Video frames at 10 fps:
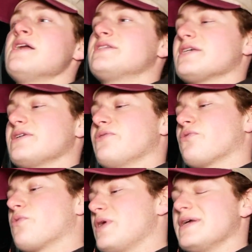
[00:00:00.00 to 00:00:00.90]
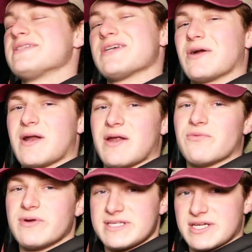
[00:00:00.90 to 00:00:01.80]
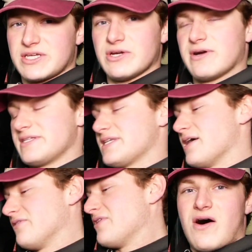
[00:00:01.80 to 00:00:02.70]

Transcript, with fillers: doesn't reinsert and re-secure itself.